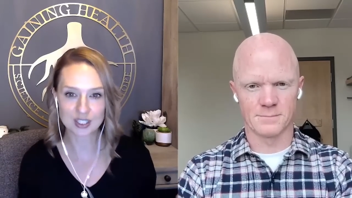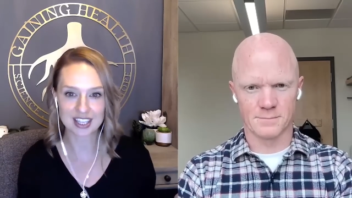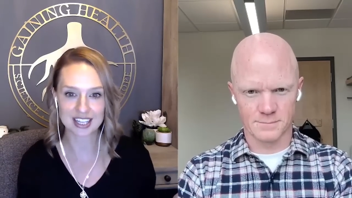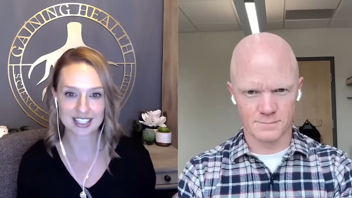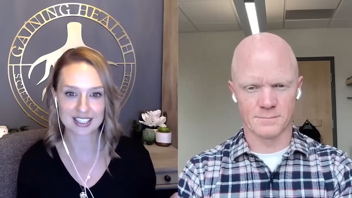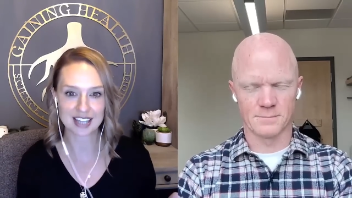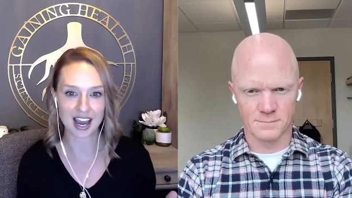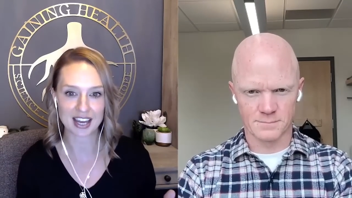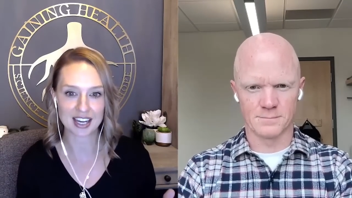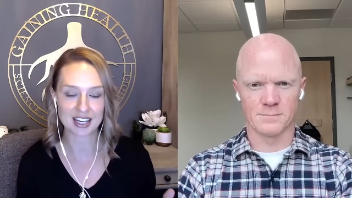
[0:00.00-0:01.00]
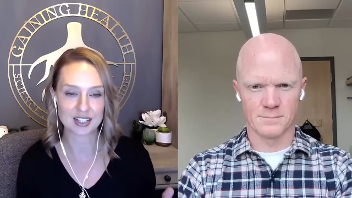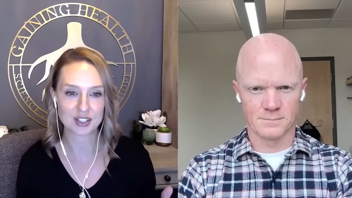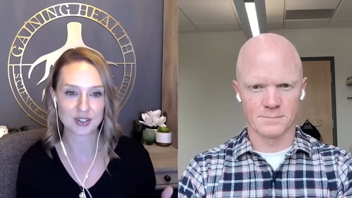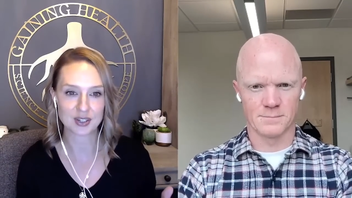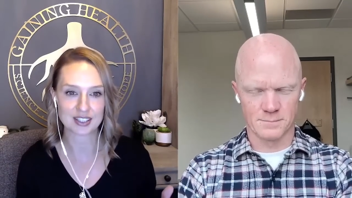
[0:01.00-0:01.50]
Speaker 1: those things tie
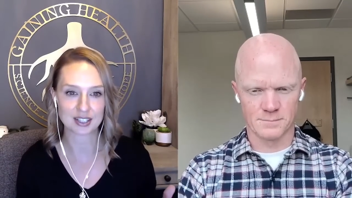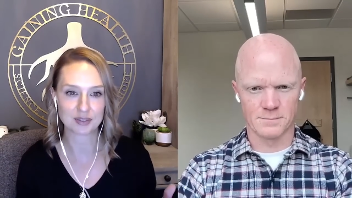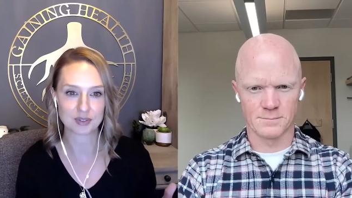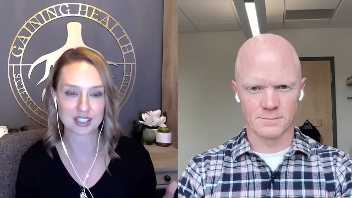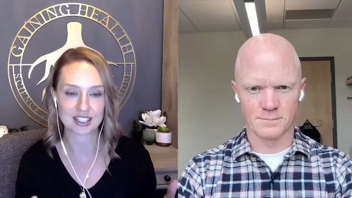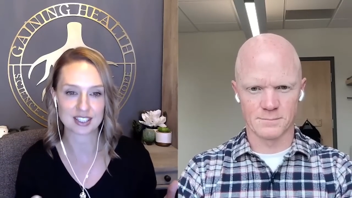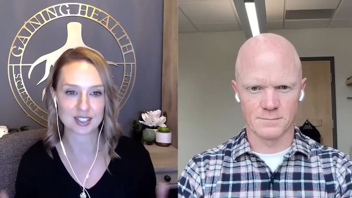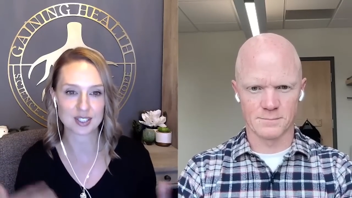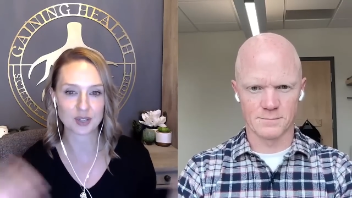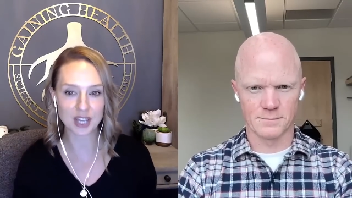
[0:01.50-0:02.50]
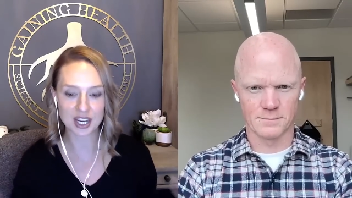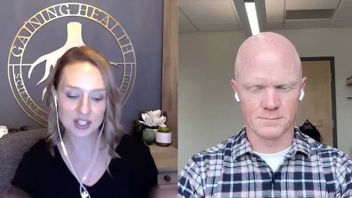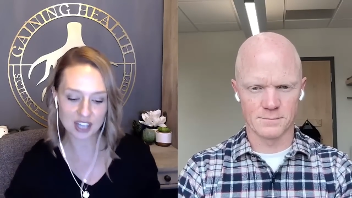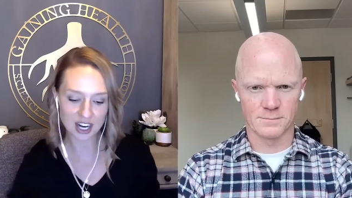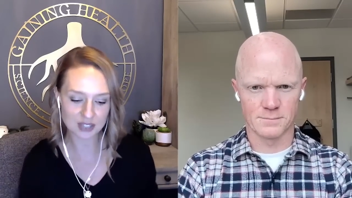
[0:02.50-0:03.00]
into insulin resistance. So,
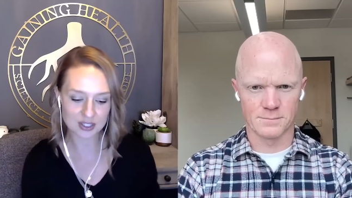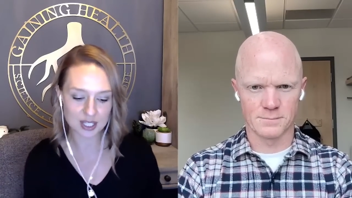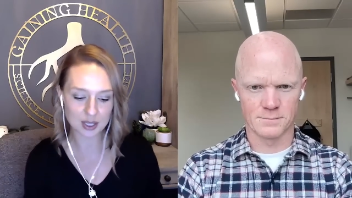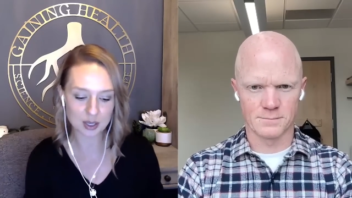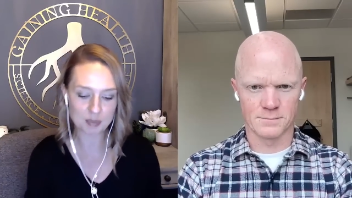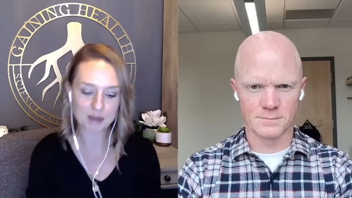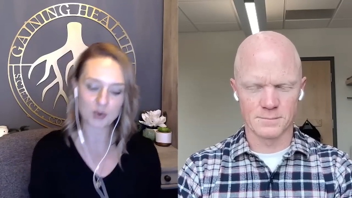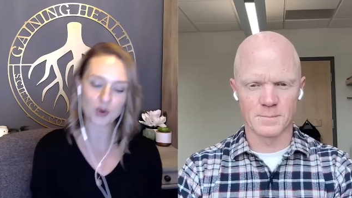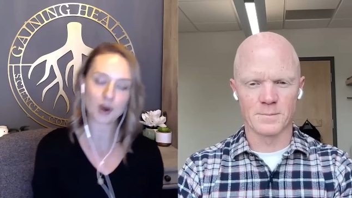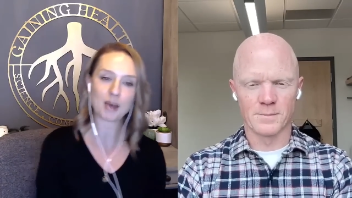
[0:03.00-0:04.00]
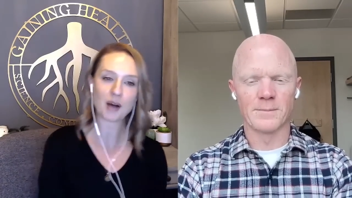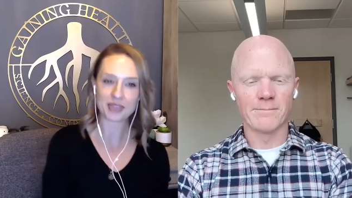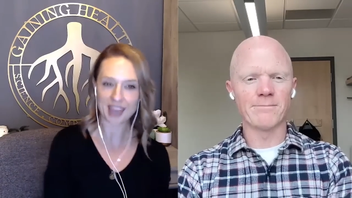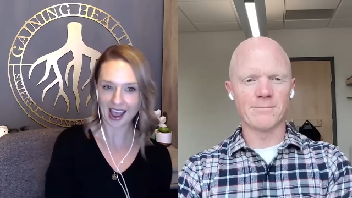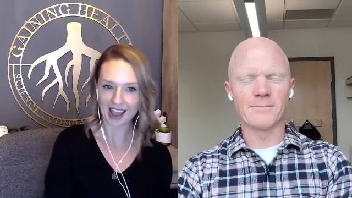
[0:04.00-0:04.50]
can you talk to us a little bit more
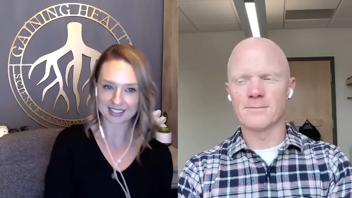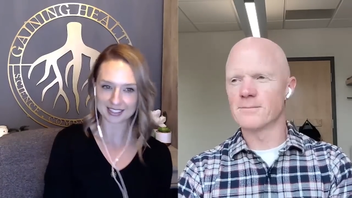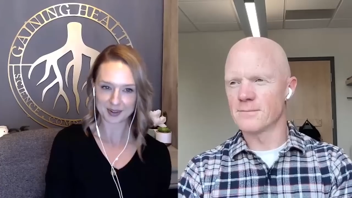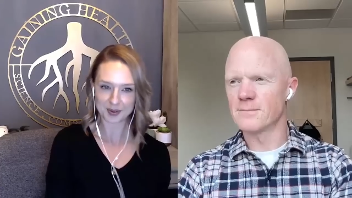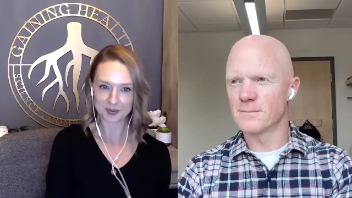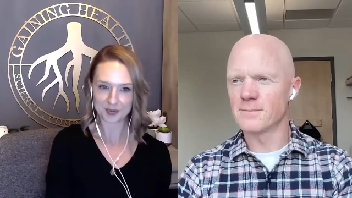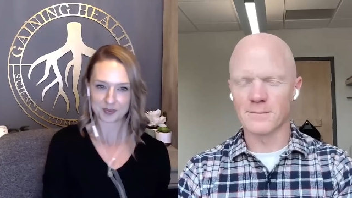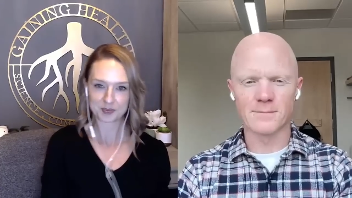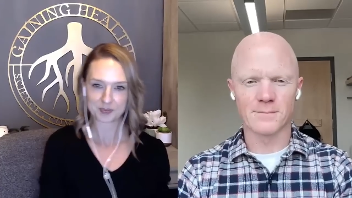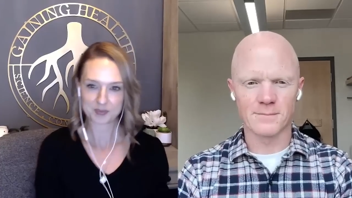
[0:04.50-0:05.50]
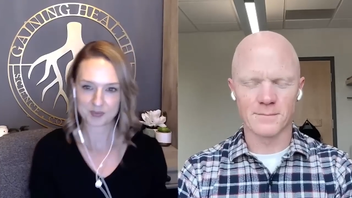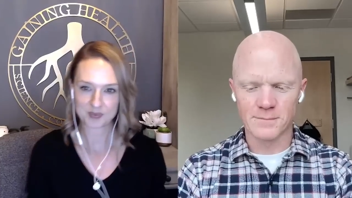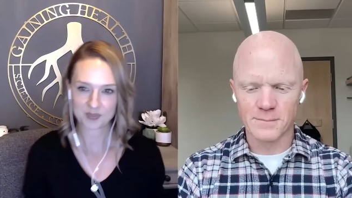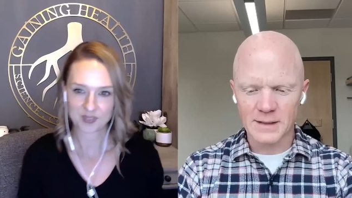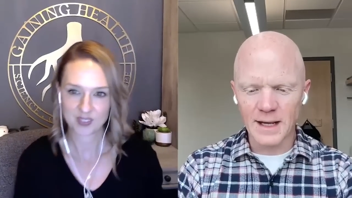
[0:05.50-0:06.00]
about mm-hmm. that?
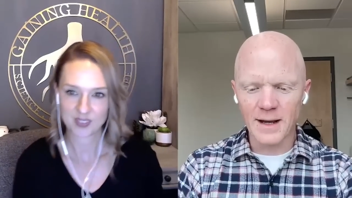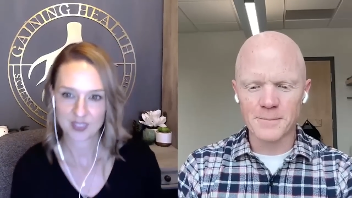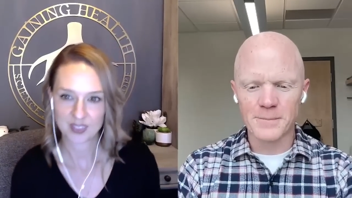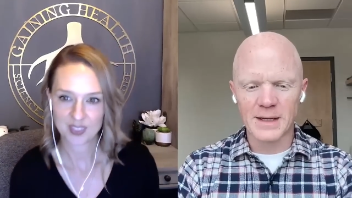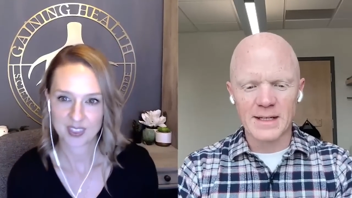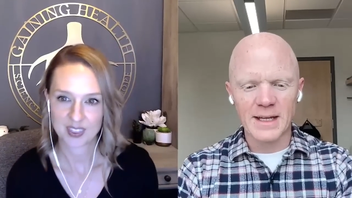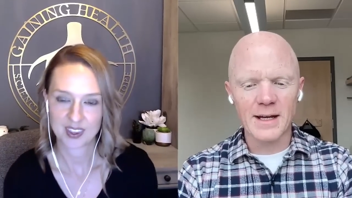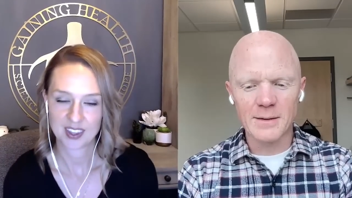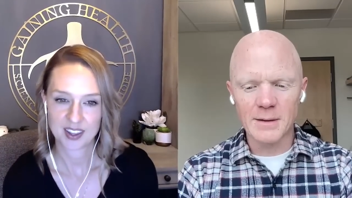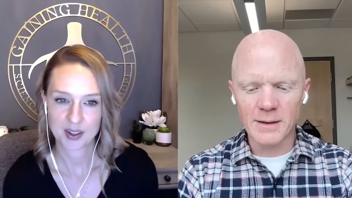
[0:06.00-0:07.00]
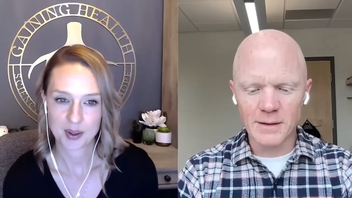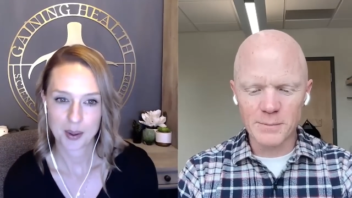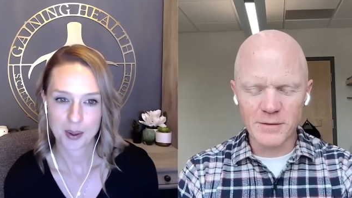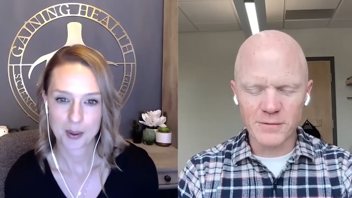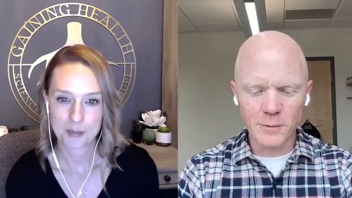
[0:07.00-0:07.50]
Speaker 2: Yeah, yeah, and and
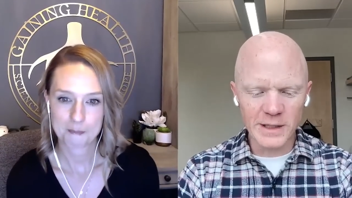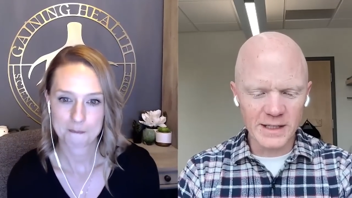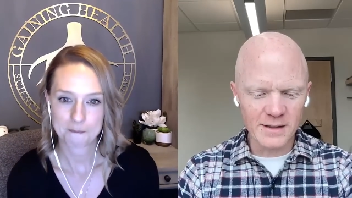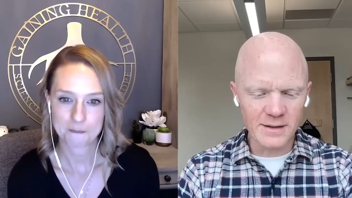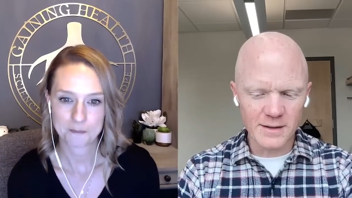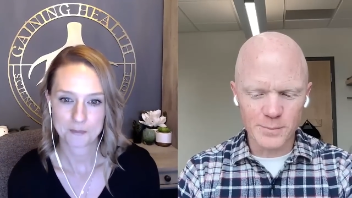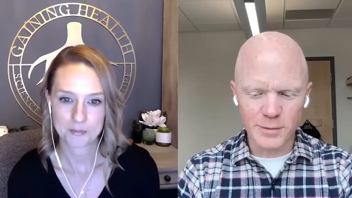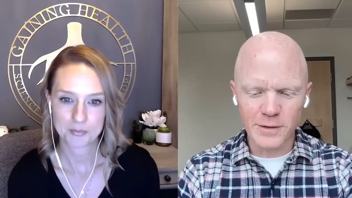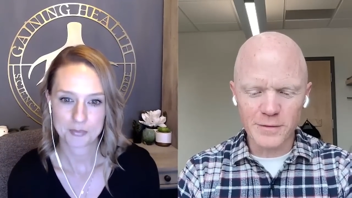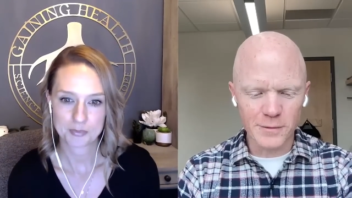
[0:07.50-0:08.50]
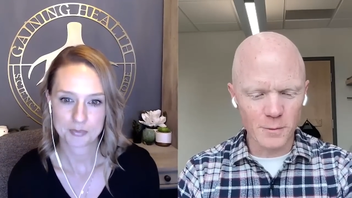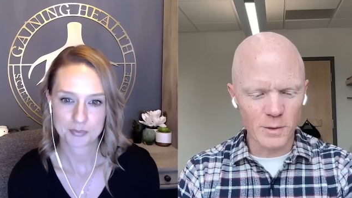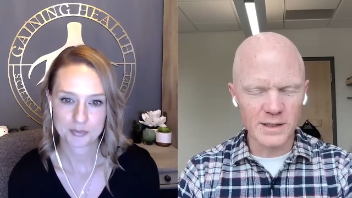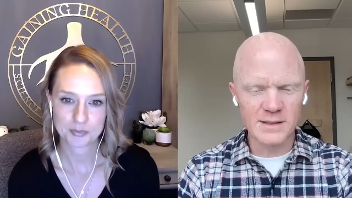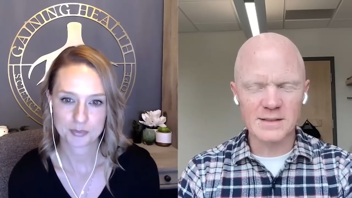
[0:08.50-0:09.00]
before we get into the peripheral
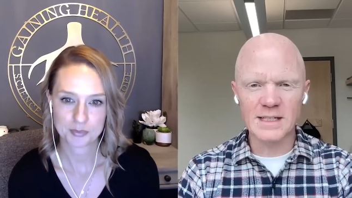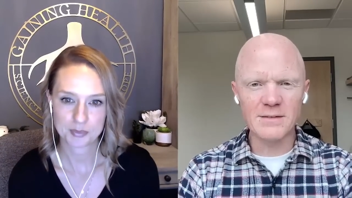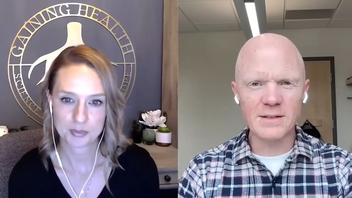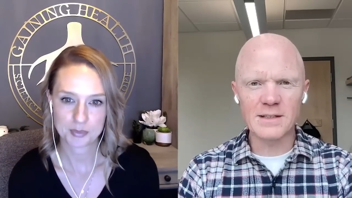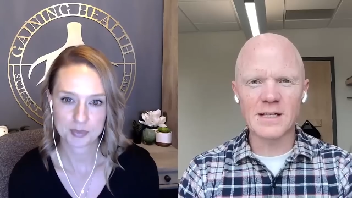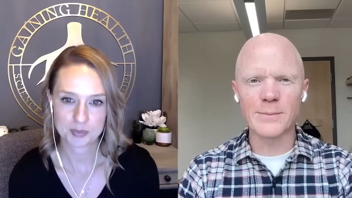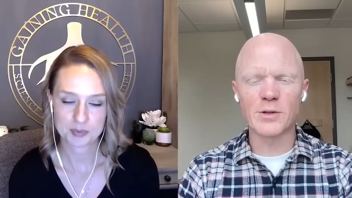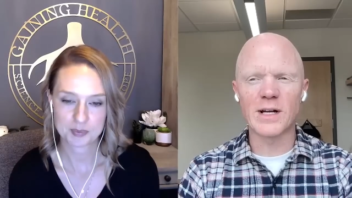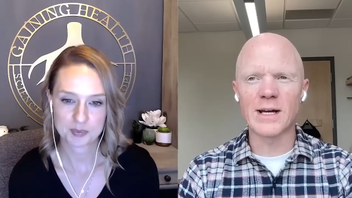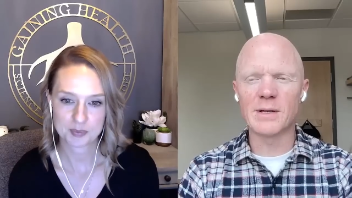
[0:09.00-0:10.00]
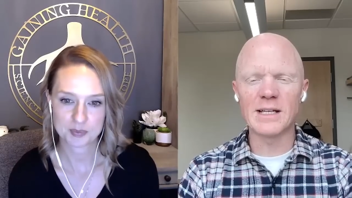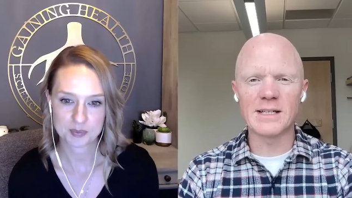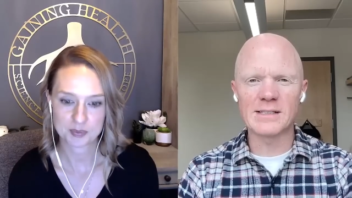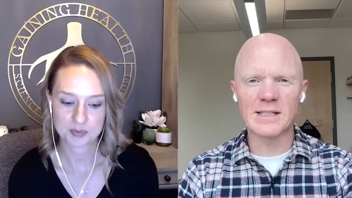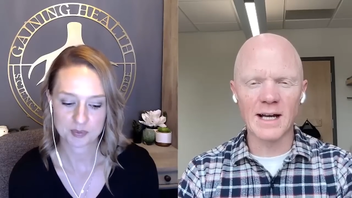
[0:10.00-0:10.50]
ones, even type two
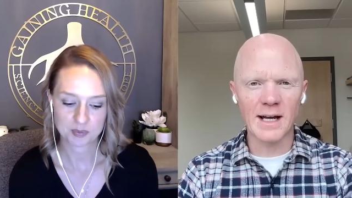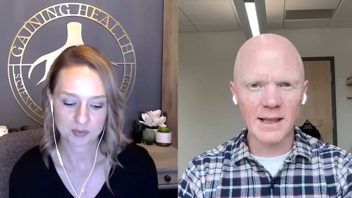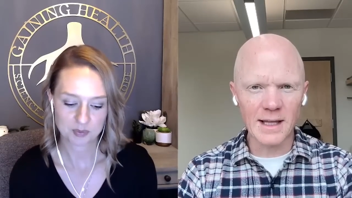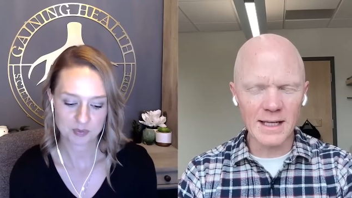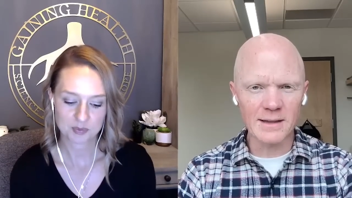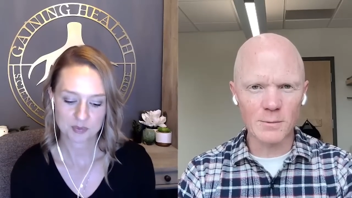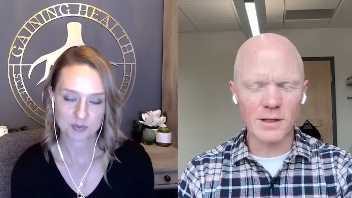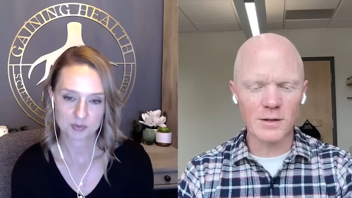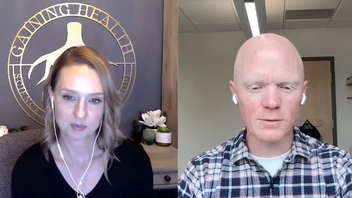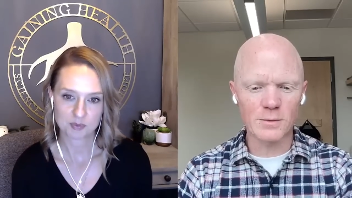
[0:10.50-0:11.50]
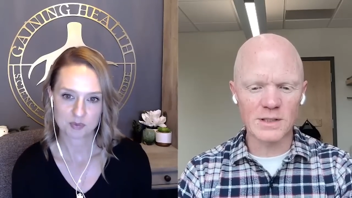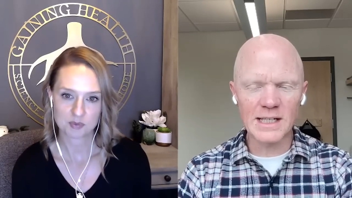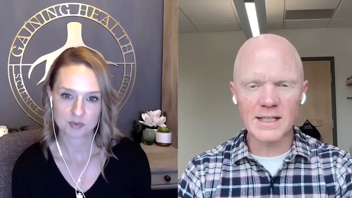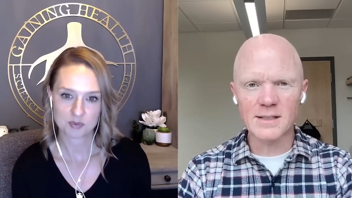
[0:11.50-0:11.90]
diabetes, I, I like the way you teed